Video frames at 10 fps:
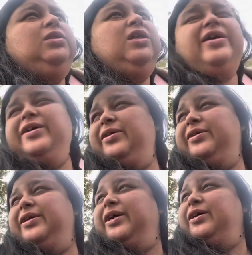
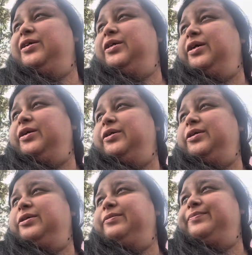tired, tired,
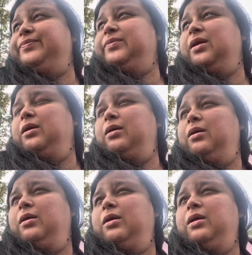tired.
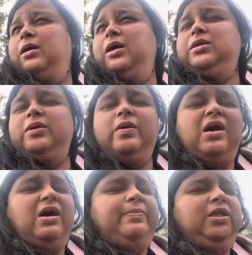Let's see what
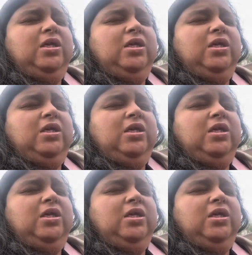happens.